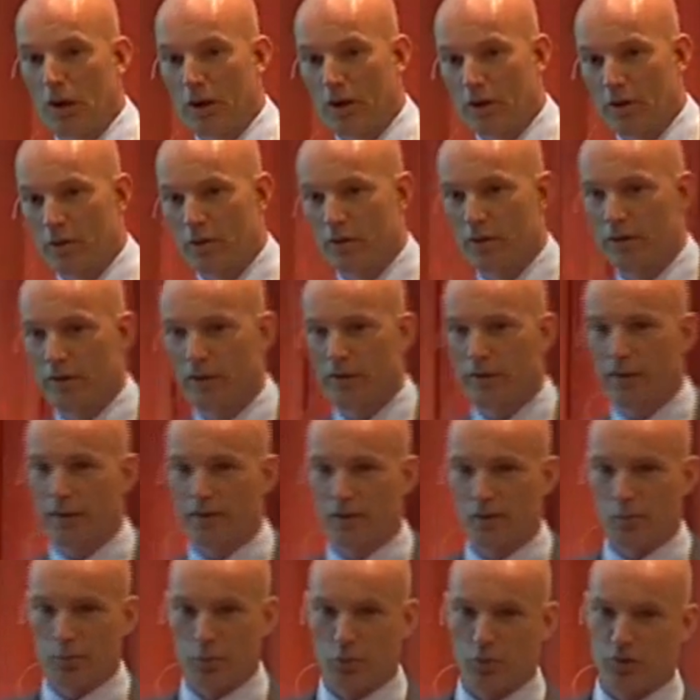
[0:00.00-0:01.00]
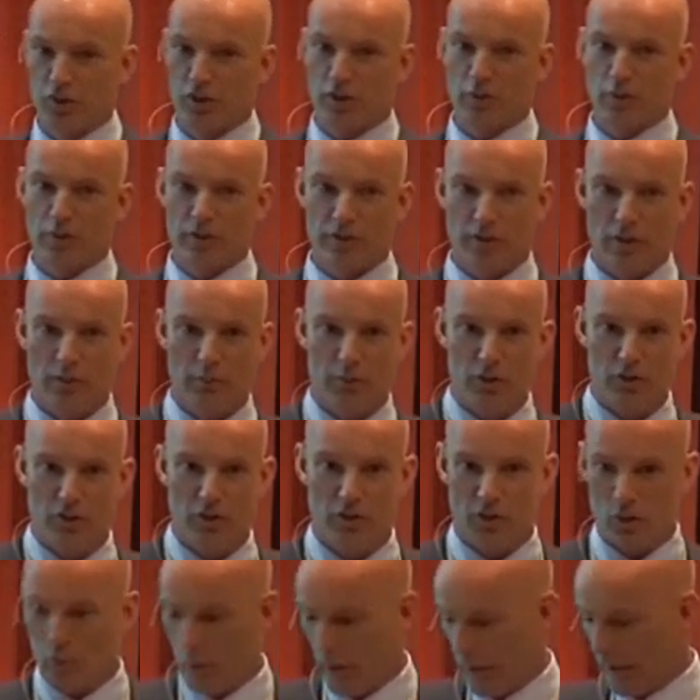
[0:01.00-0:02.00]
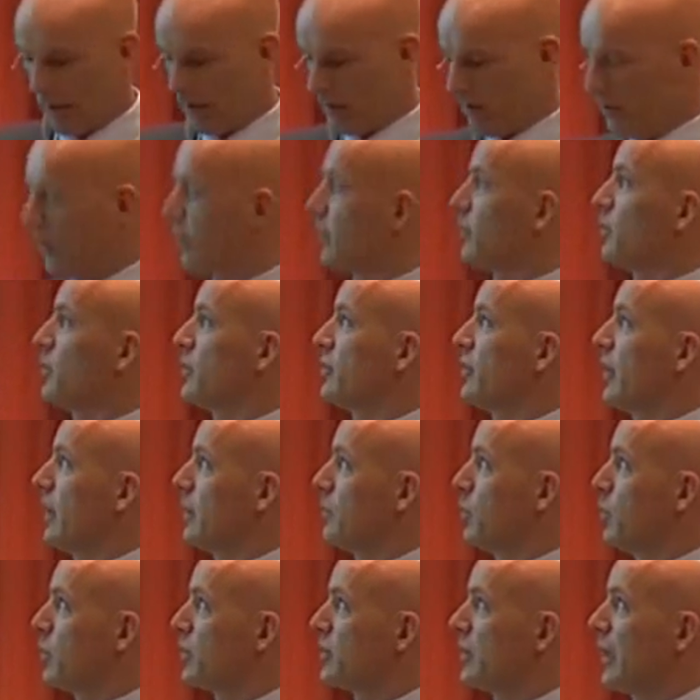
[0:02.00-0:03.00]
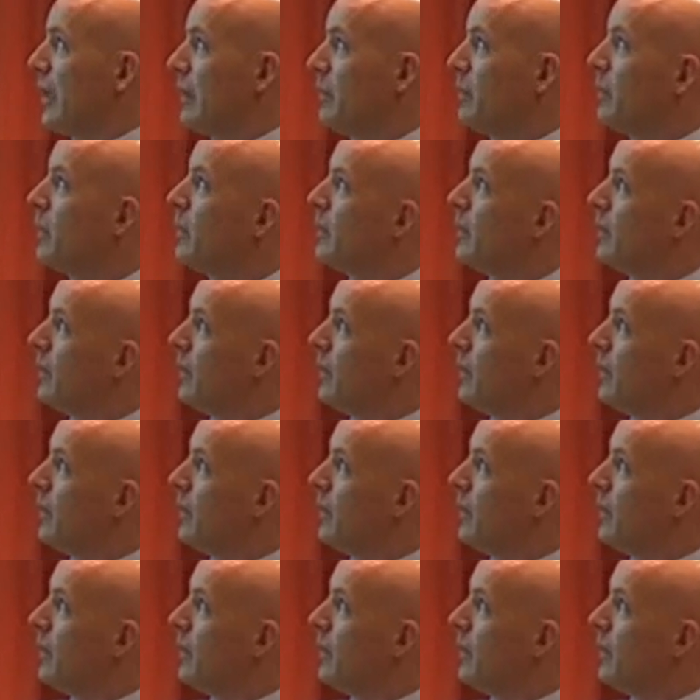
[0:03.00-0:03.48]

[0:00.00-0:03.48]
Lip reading: argue there's a project where it can be done quicker or it will take more time.